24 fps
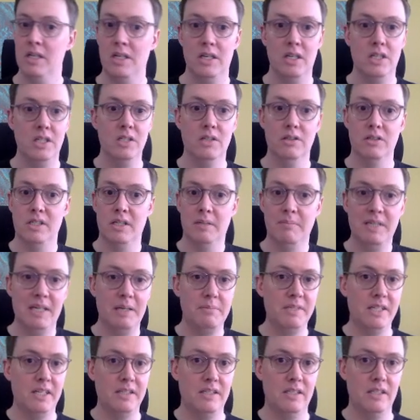you know, sometimes
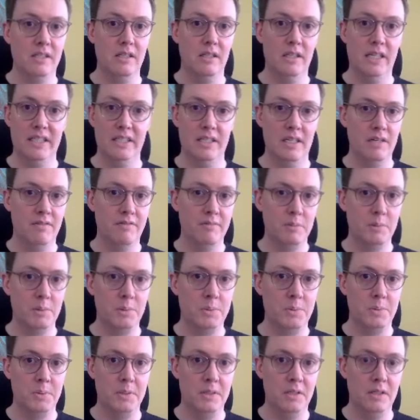that's a difference
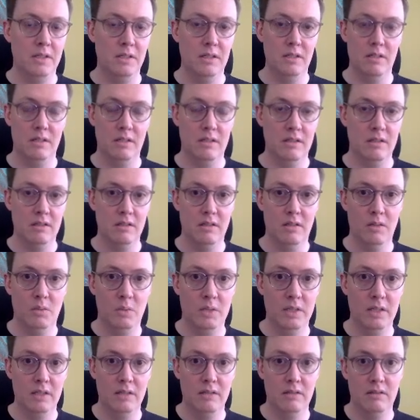between a
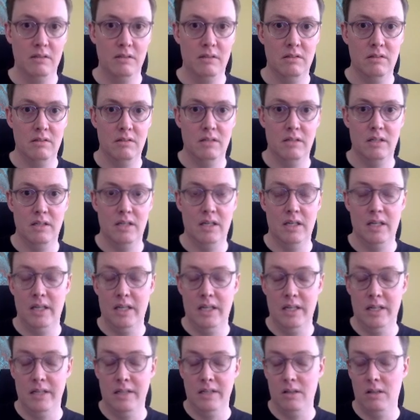win
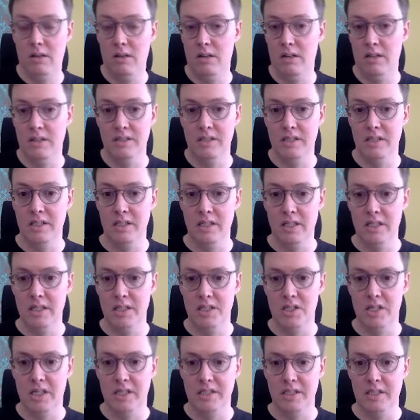and a loss in a
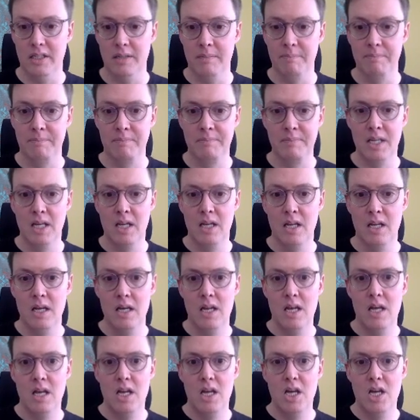chess game.
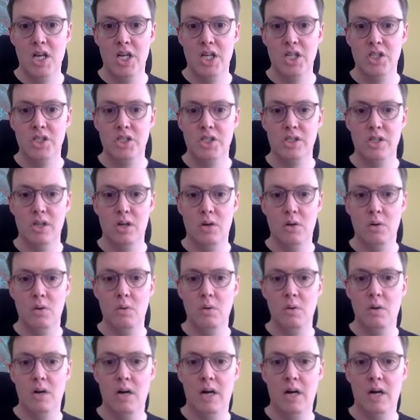So